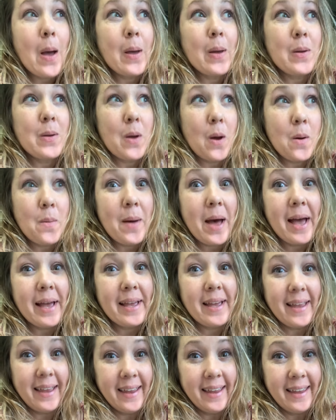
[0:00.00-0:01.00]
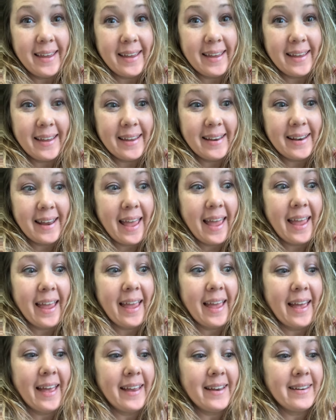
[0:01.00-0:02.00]
Go back again
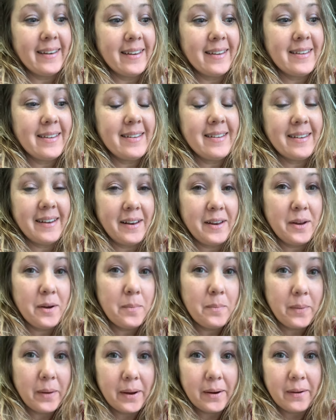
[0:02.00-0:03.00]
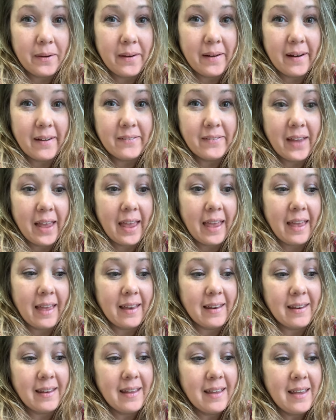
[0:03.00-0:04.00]
and study your butt off.
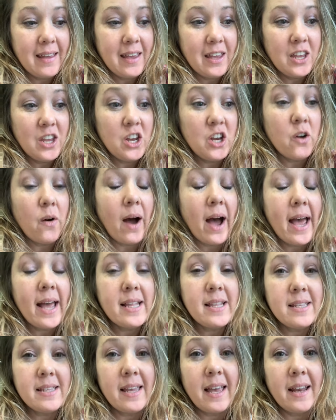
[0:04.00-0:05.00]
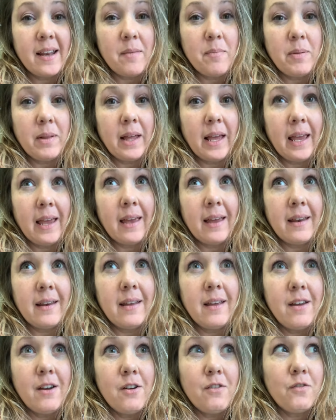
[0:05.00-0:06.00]
And I had set a plan
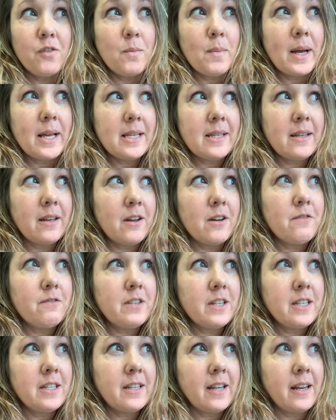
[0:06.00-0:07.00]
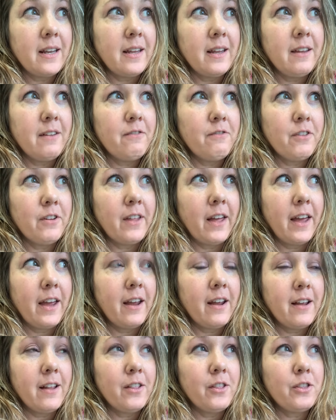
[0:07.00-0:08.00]
for myself to study for
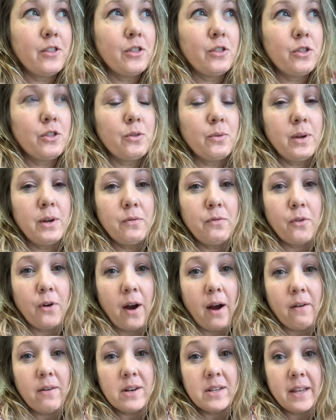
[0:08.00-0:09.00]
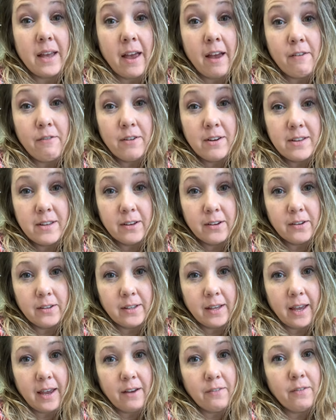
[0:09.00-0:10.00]
like 3 to 4 hours every single
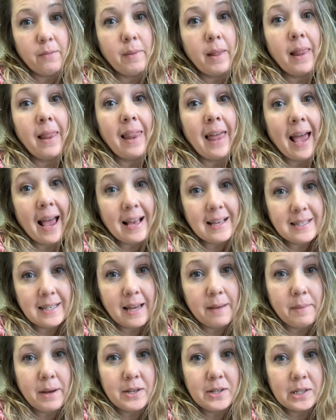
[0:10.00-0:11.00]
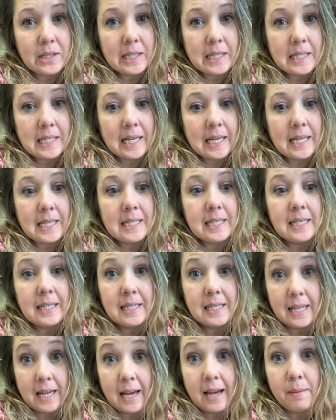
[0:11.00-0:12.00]
day from the last time I took this test to the
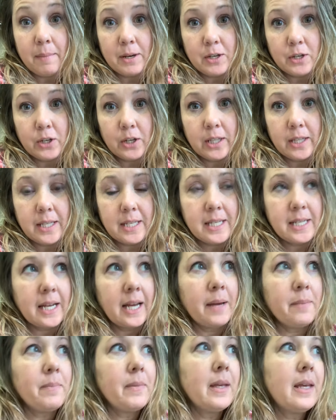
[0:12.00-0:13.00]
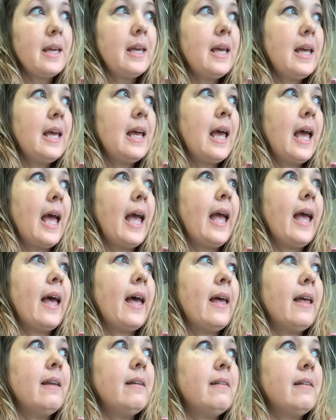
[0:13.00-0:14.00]
time I took it this time.
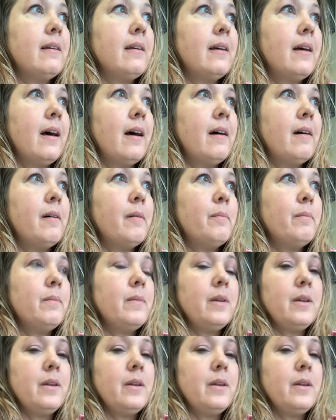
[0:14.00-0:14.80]
And a